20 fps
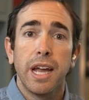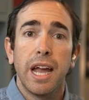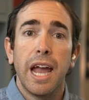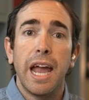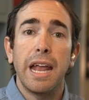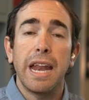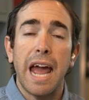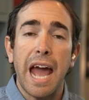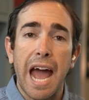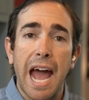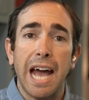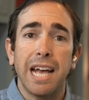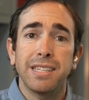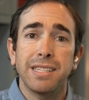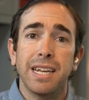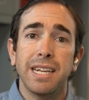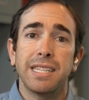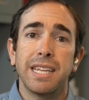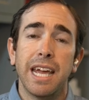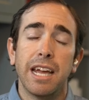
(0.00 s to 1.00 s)
and as
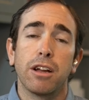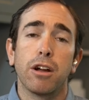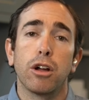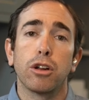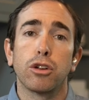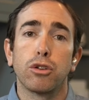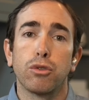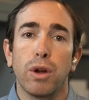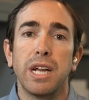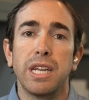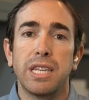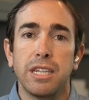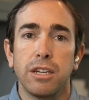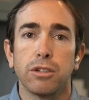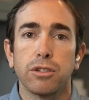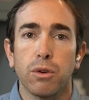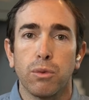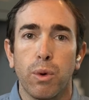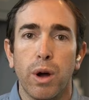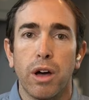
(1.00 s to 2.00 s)
they take on great
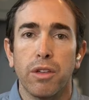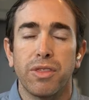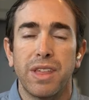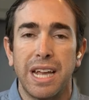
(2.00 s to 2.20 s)
deals of wealth,